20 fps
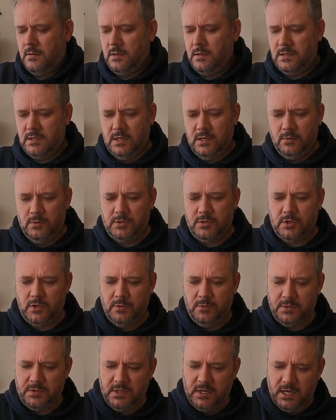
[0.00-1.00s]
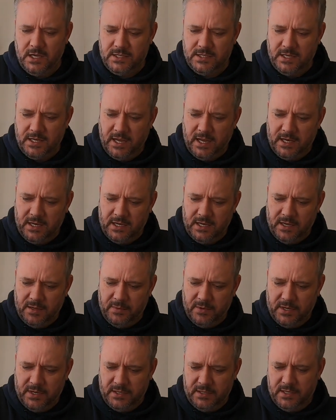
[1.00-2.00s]
This little scoop's nice and handy,
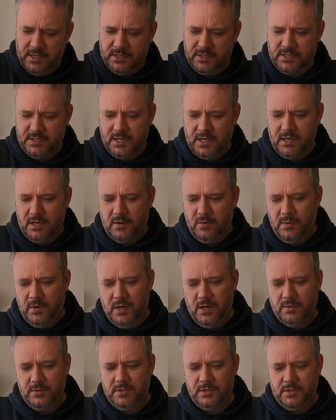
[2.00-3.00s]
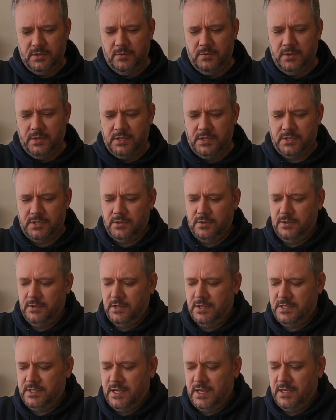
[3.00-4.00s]
but it does take a while to do this sort
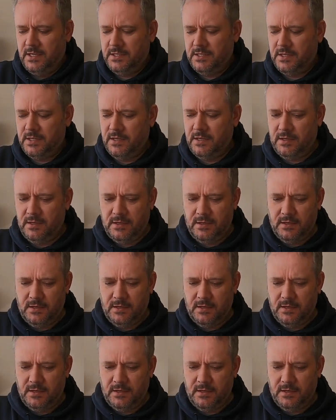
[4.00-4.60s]
of task